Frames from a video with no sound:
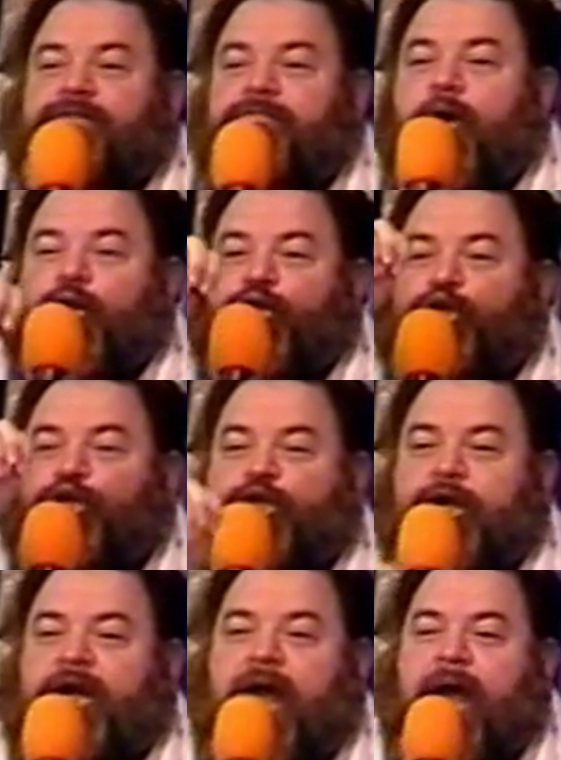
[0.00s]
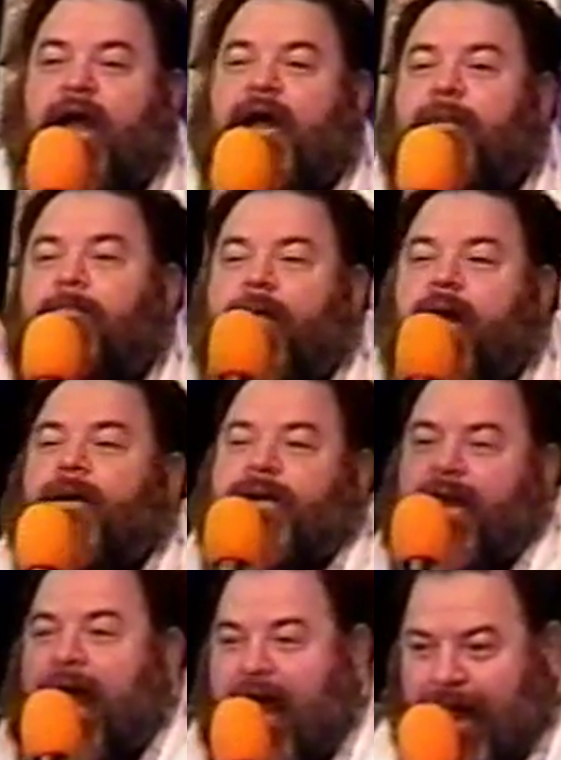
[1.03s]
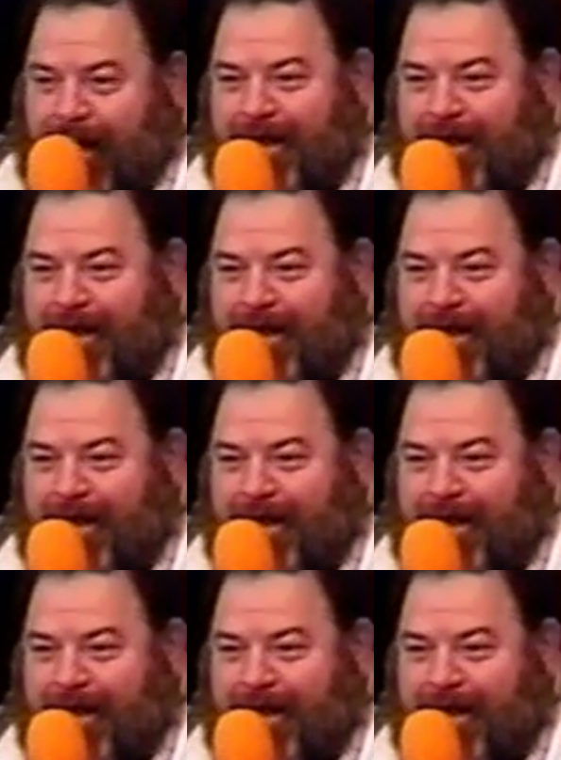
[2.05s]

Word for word: Moshiach Maria